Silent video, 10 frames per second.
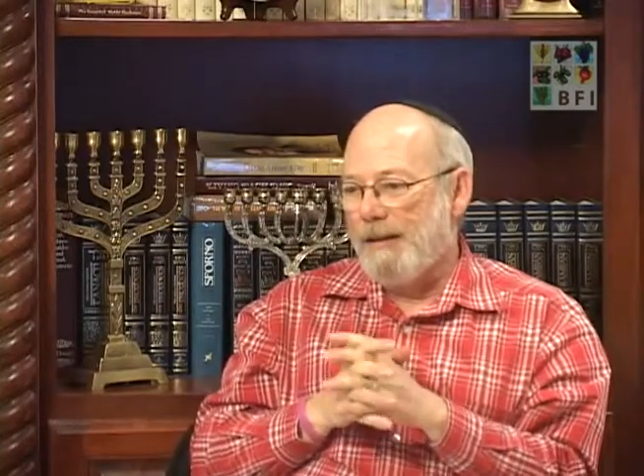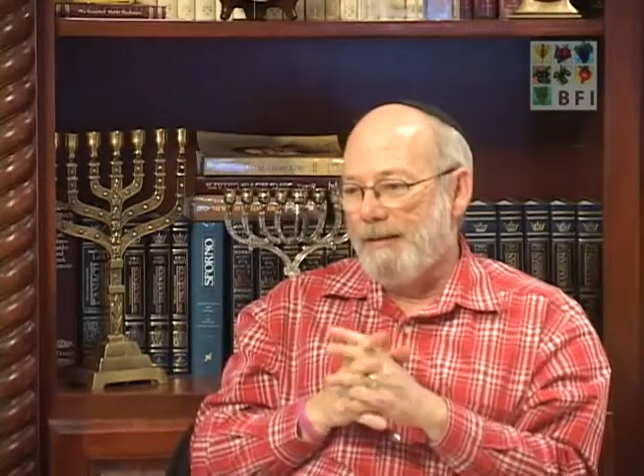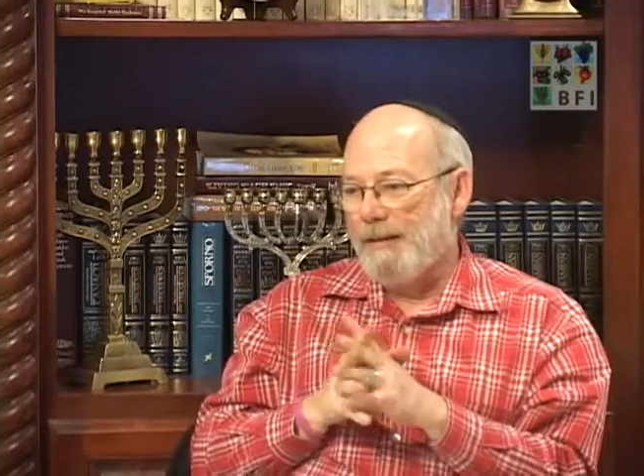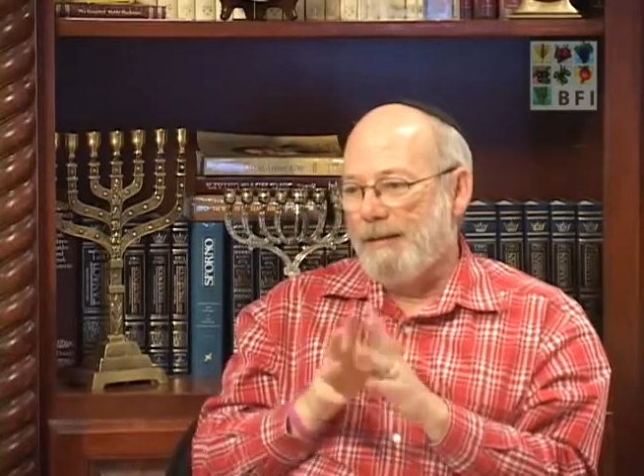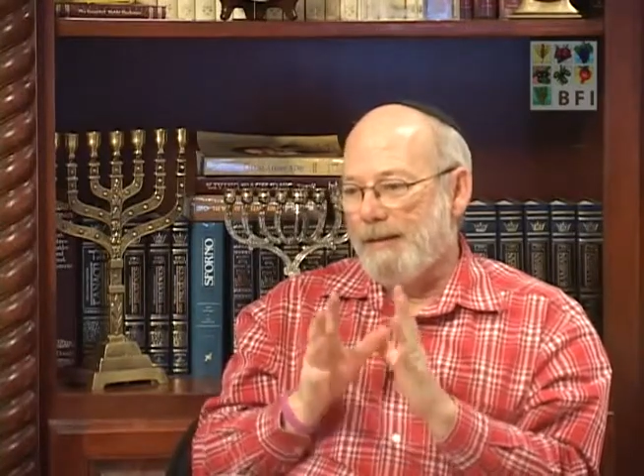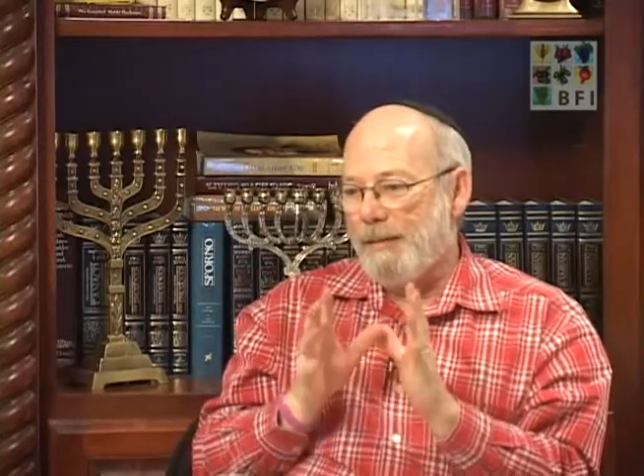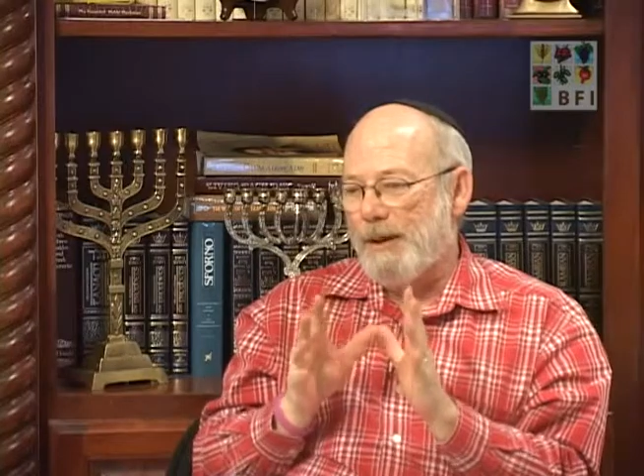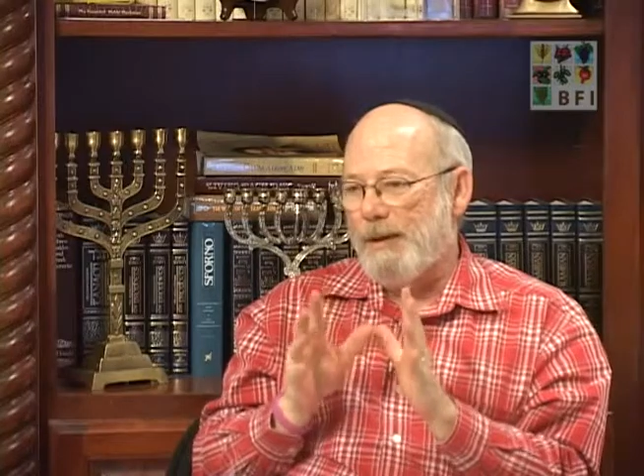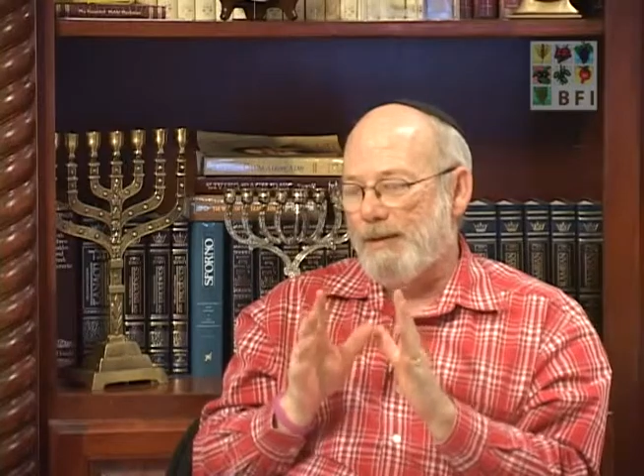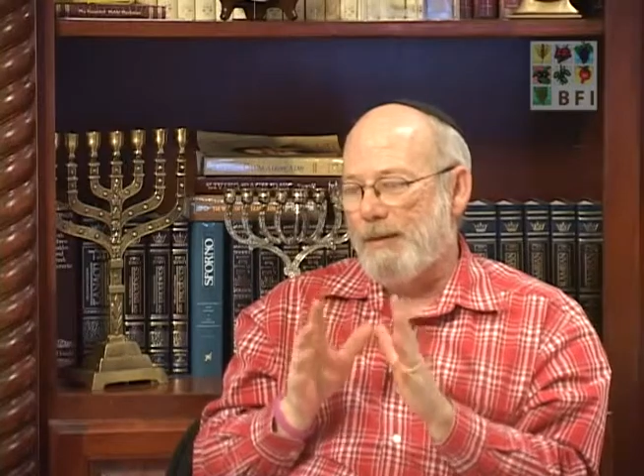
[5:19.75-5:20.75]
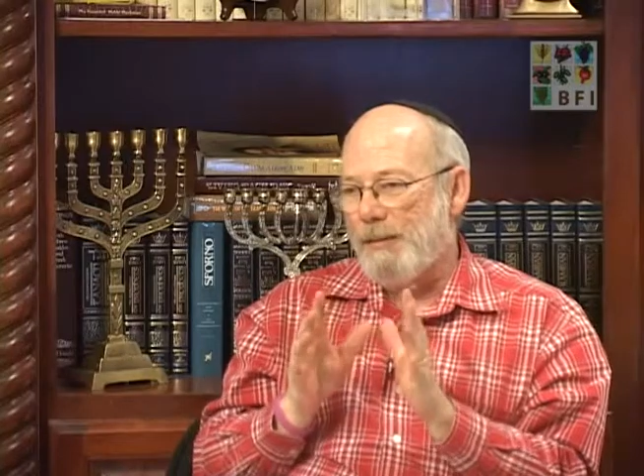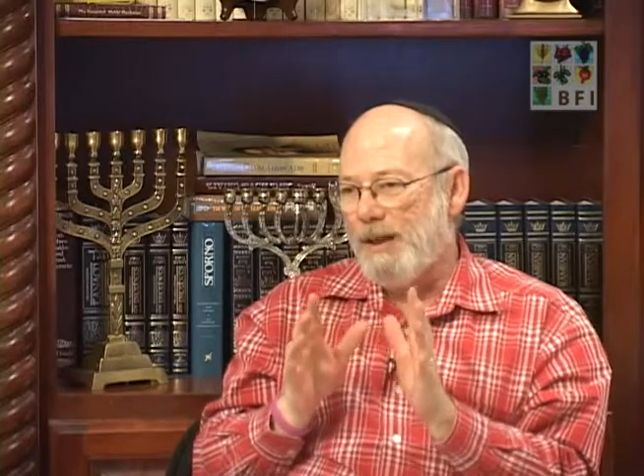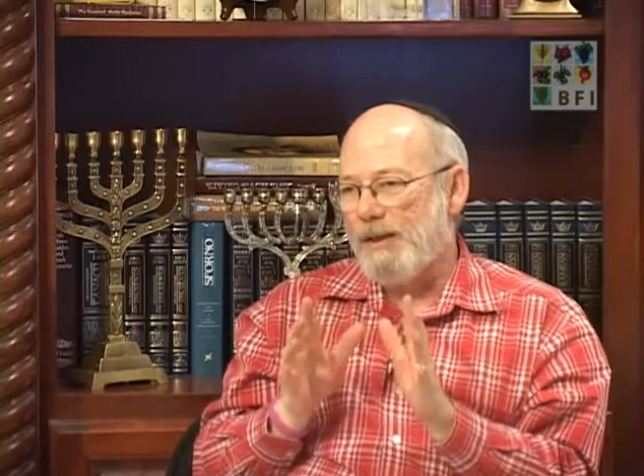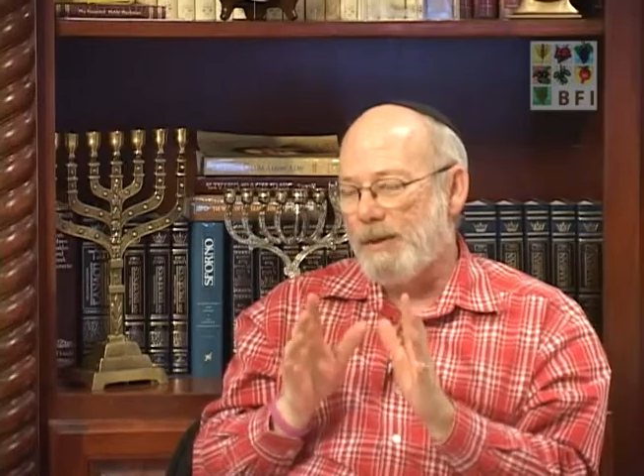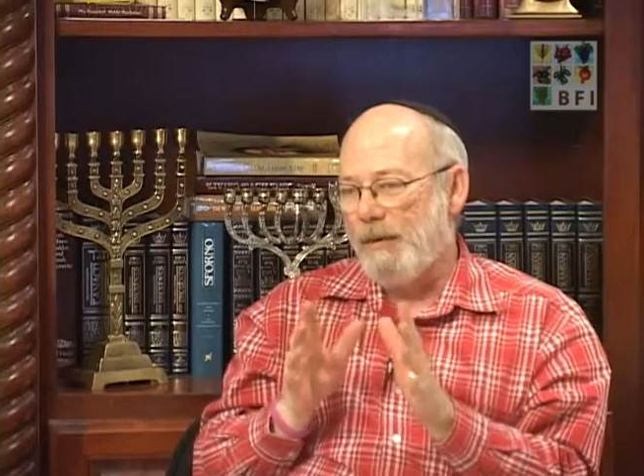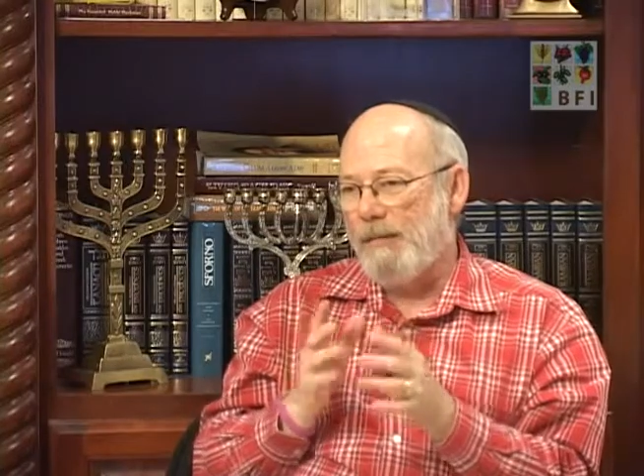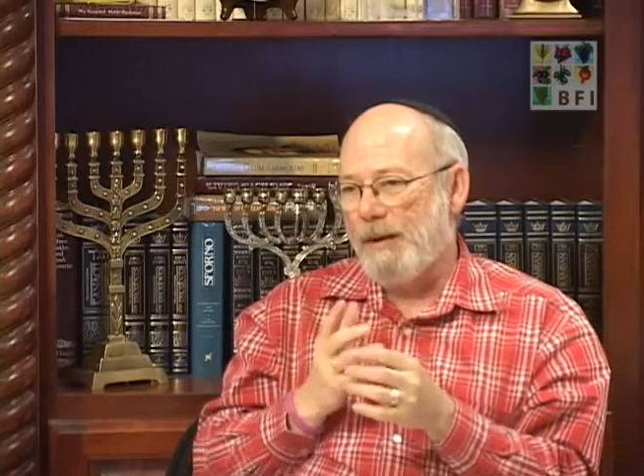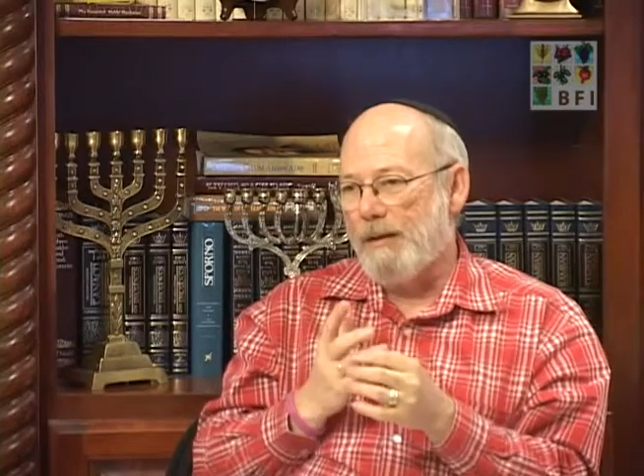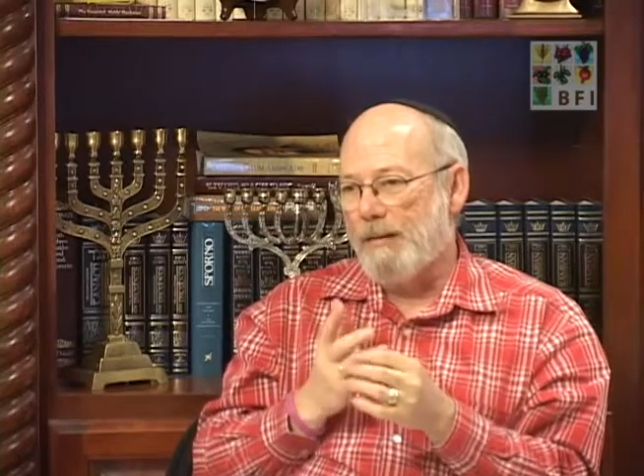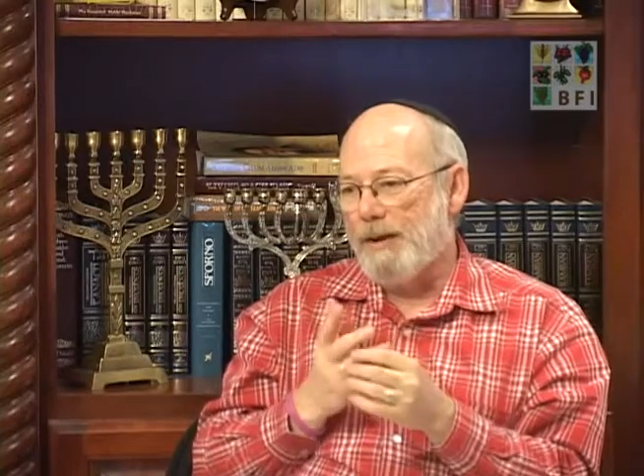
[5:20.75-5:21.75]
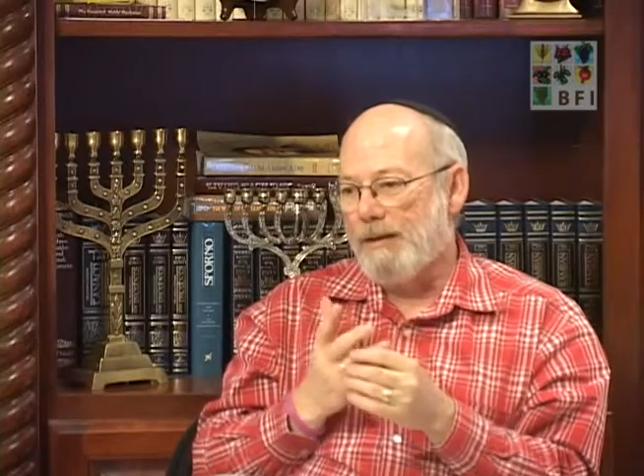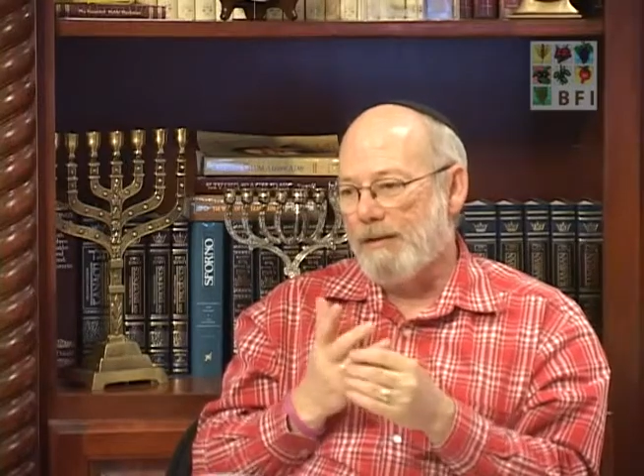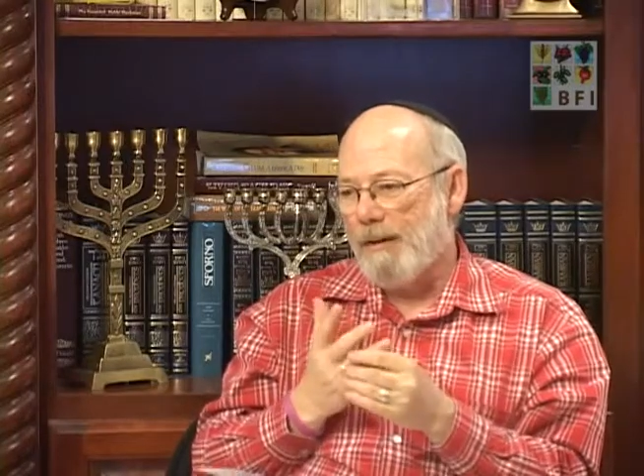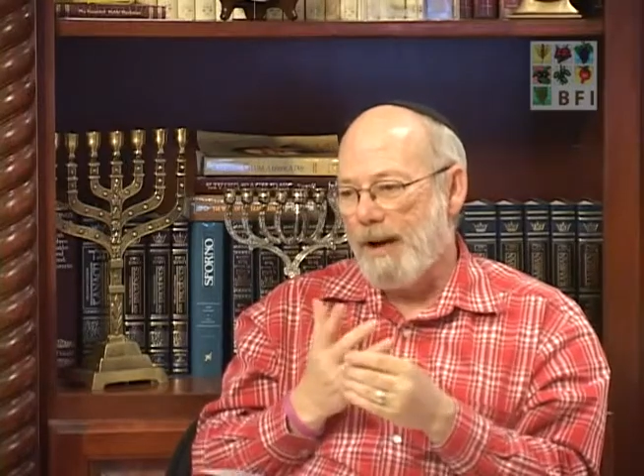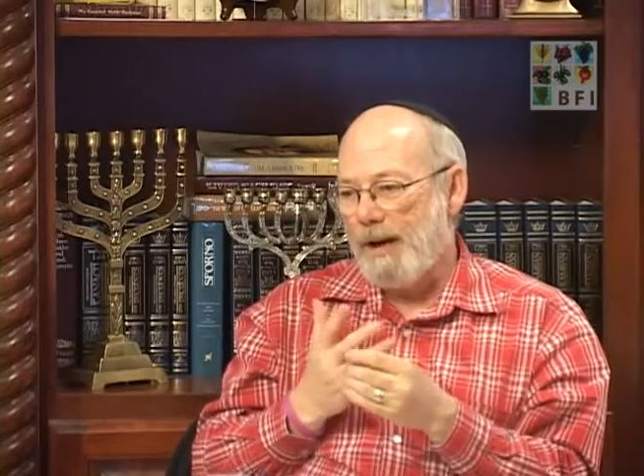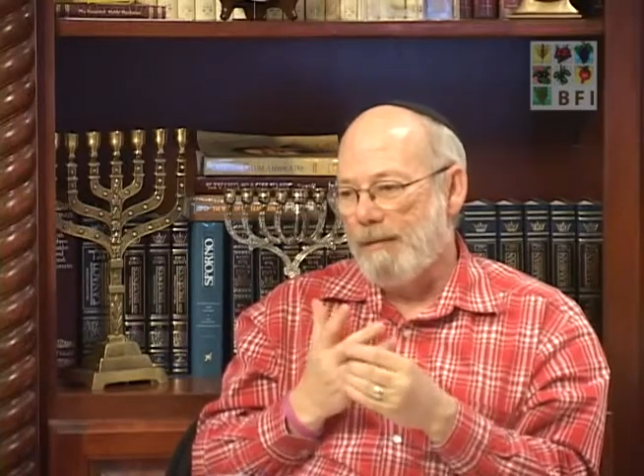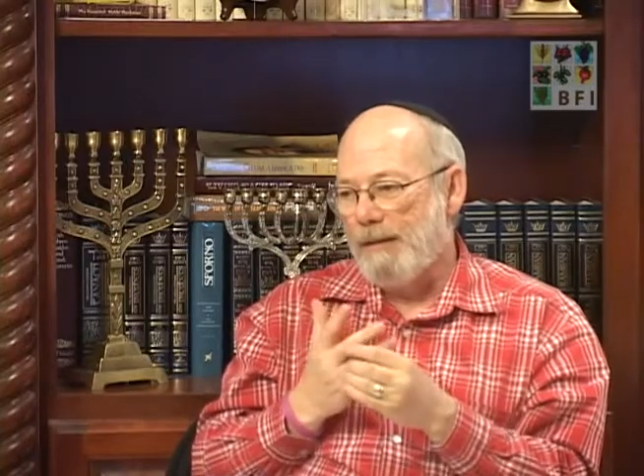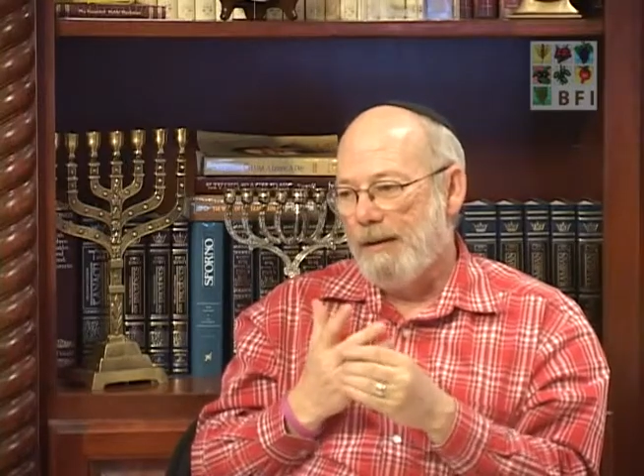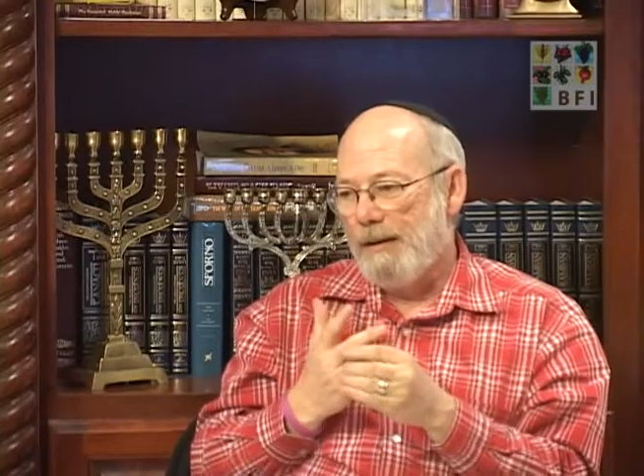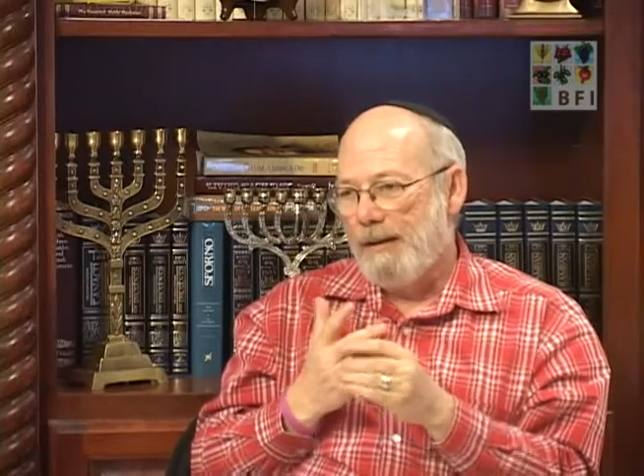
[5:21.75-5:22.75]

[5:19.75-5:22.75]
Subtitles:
to be a sofer, to be a scribe,